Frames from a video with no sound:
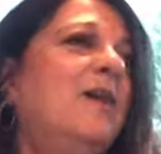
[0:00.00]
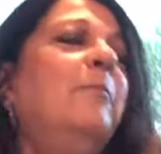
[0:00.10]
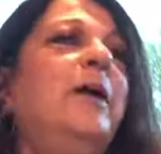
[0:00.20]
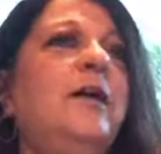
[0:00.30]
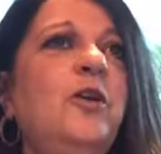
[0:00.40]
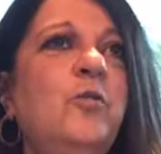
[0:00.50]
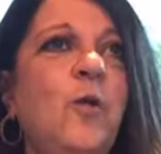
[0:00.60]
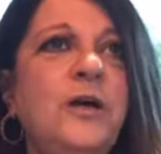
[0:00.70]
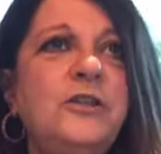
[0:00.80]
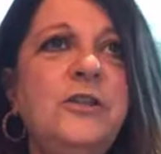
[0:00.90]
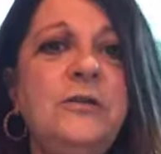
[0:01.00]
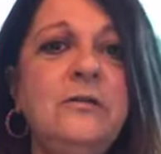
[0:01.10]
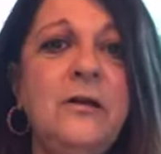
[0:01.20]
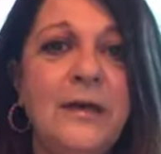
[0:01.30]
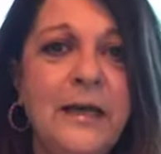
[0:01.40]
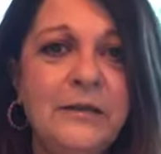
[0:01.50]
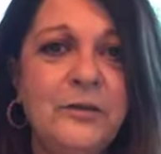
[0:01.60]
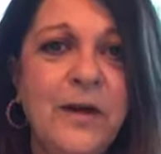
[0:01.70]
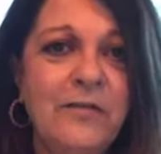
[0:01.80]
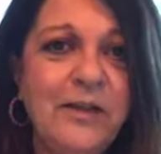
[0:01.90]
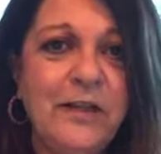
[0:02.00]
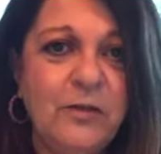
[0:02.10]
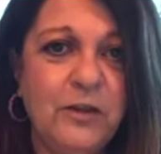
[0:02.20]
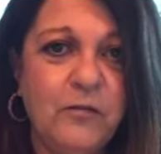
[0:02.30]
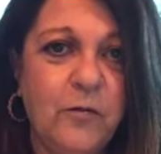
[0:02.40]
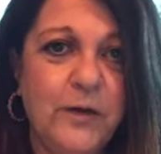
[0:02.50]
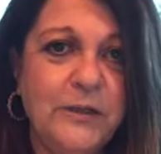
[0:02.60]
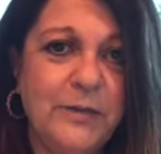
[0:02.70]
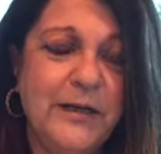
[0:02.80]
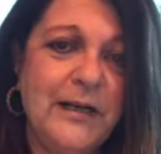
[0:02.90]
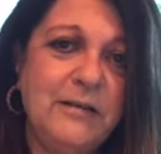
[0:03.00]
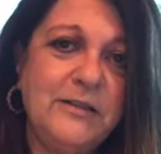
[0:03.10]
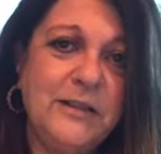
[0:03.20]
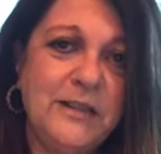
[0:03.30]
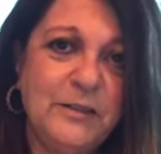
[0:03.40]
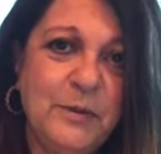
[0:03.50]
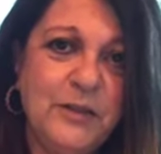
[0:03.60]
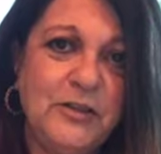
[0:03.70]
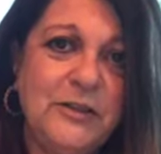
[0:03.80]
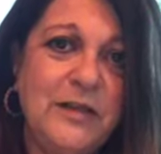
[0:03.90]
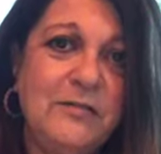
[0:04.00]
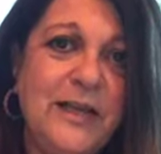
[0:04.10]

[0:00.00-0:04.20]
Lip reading: But you want to do everything with your voice right now to express yourself,